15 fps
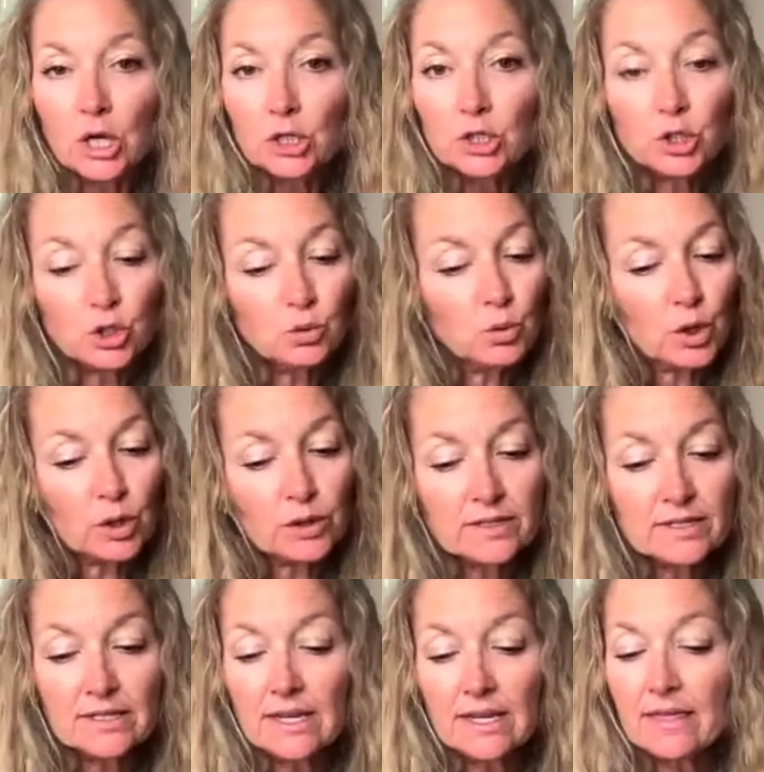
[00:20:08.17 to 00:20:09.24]
two words
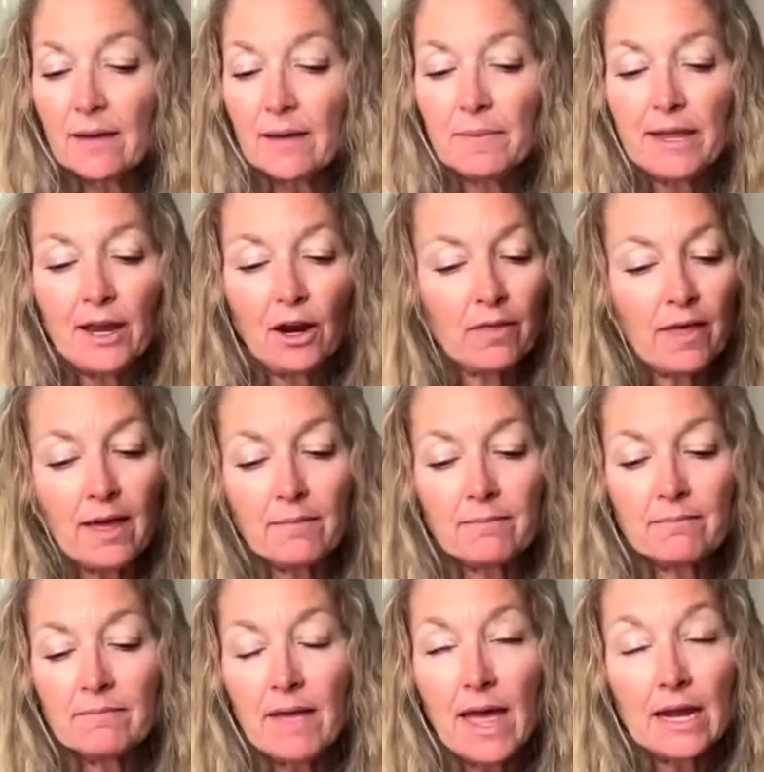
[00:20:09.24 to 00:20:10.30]
see them hear
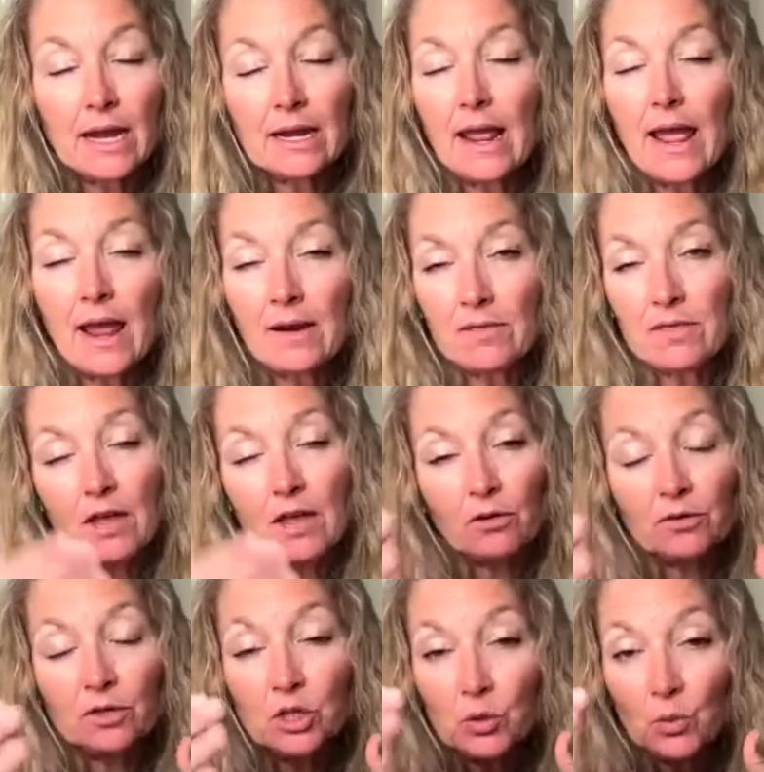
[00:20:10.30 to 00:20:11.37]
them and and the other
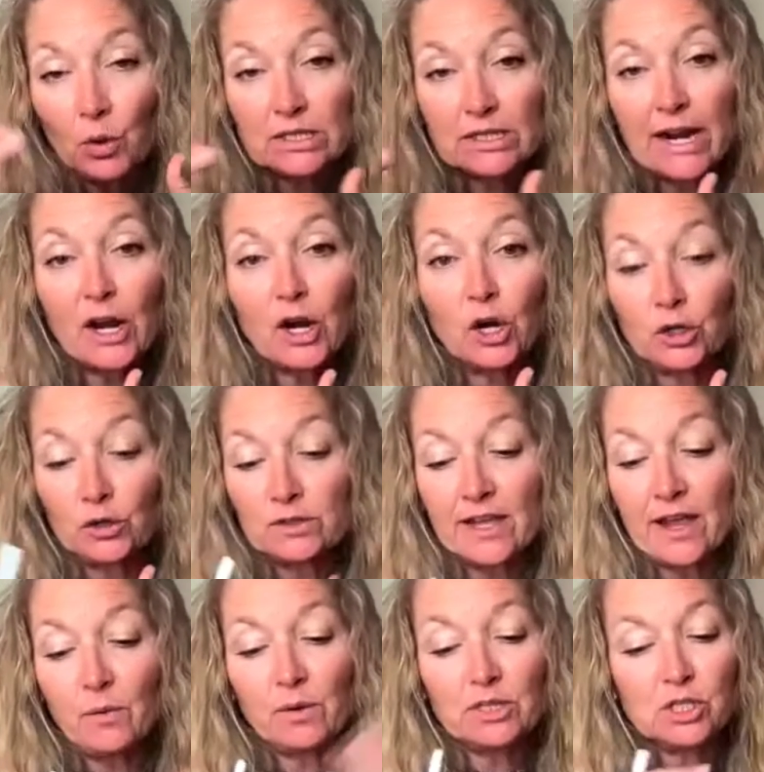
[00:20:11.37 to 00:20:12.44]
two words that i heard you say
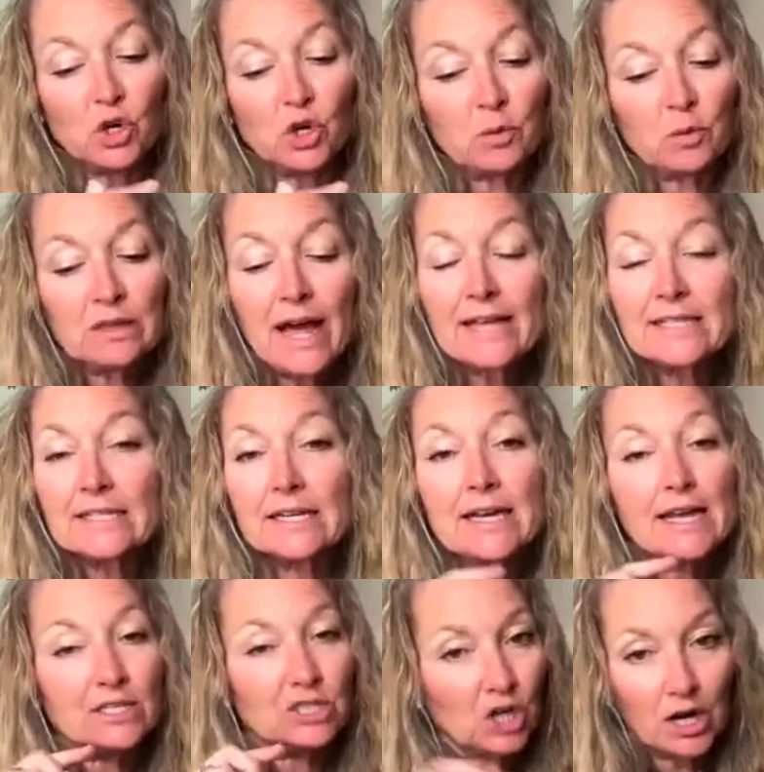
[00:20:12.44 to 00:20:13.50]
was normalize it
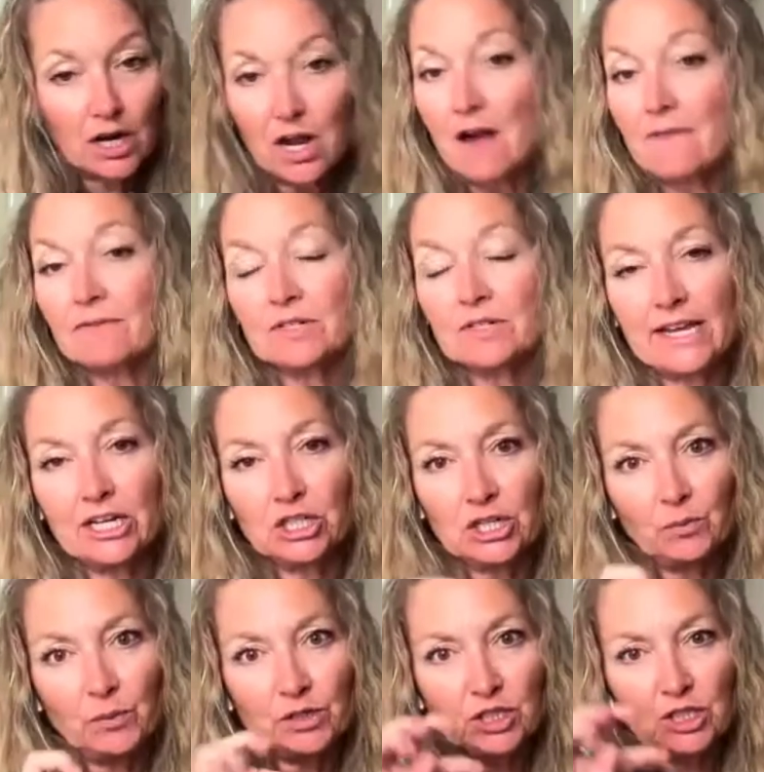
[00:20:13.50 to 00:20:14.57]
and start a conversation
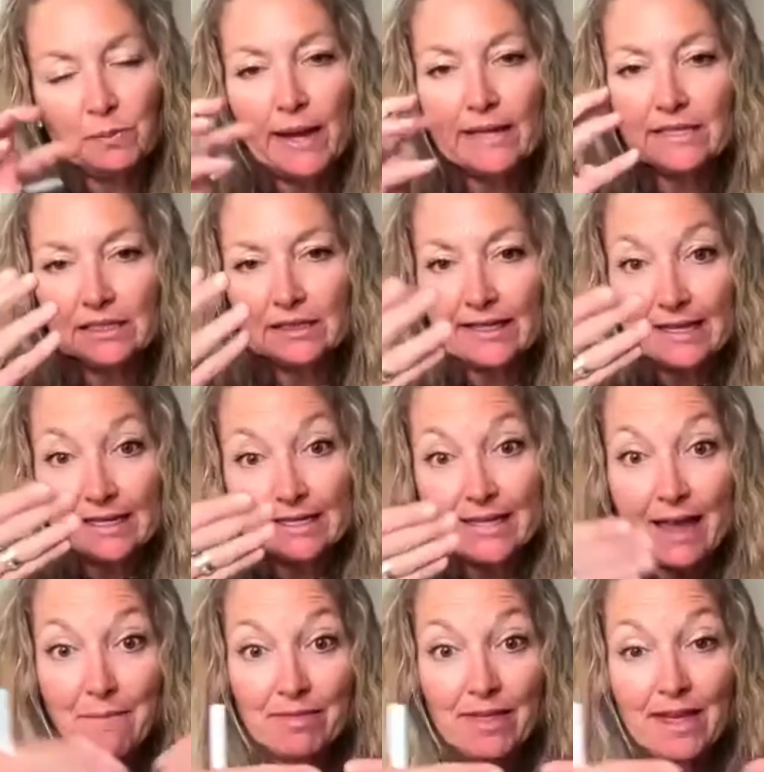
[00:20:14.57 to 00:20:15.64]
which is basically the
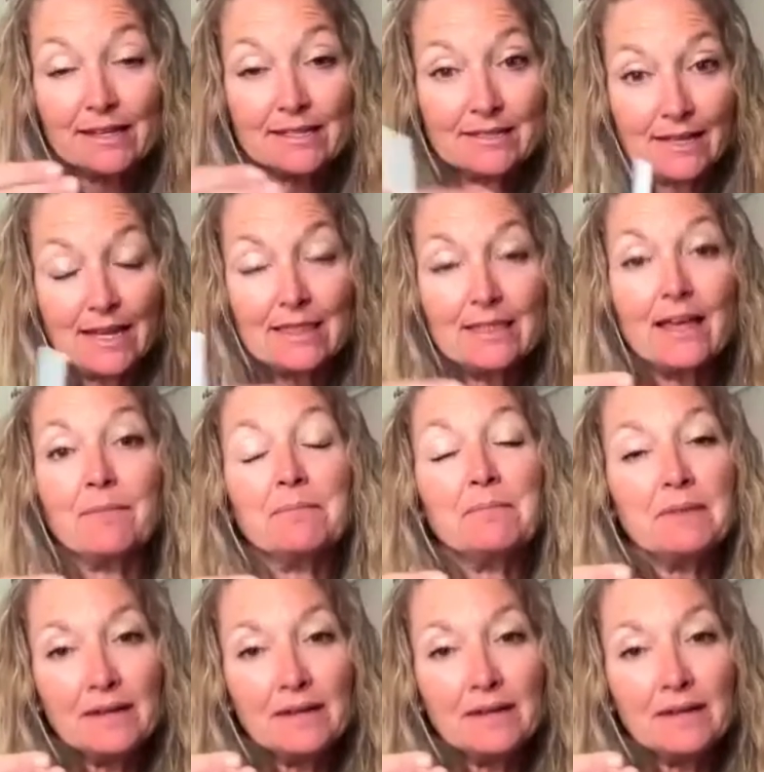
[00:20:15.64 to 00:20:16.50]
same thing seeing them